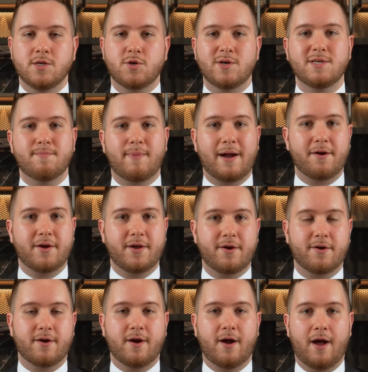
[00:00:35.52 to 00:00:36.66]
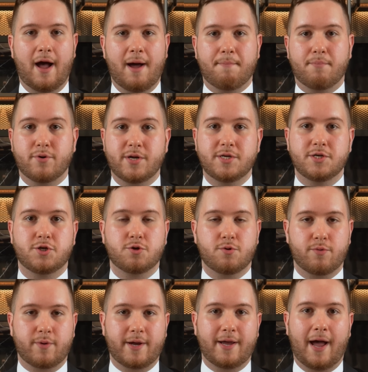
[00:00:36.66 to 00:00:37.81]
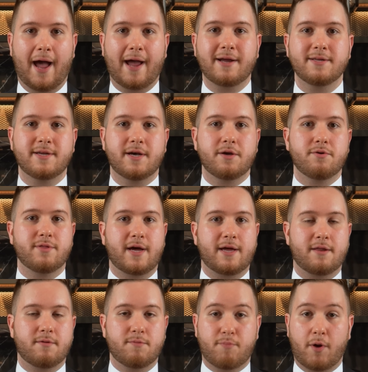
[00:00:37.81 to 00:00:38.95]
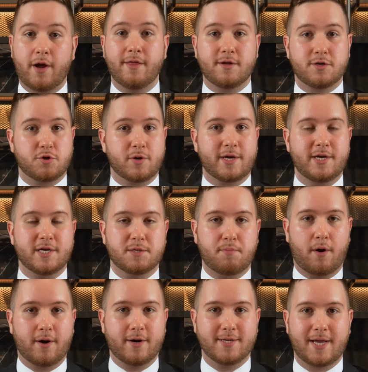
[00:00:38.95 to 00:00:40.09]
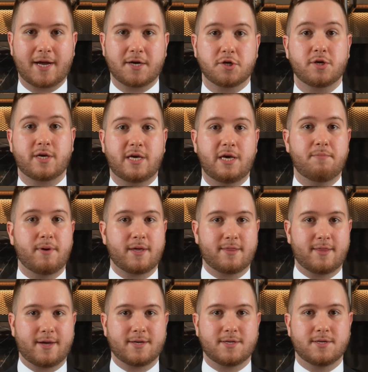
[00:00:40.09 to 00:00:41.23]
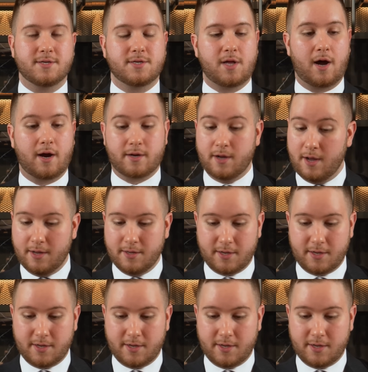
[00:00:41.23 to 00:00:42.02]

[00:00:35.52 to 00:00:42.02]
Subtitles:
So as a buyer here at Bernini Jewelry, I can tell you that probably the trickiest part is actually keeping things in stock.